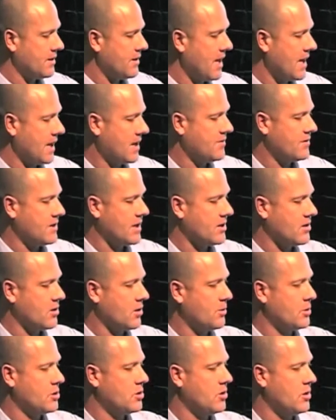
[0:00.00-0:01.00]
and that gives us an
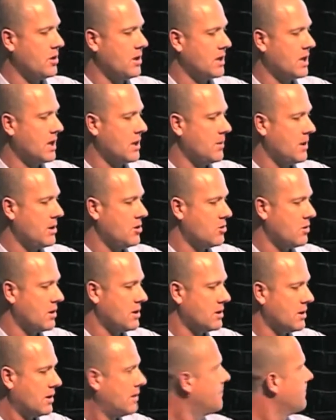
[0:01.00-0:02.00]
opportunity to keep it
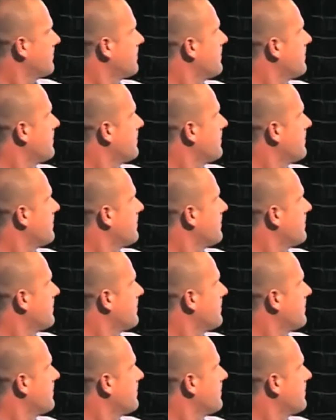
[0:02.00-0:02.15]
interesting.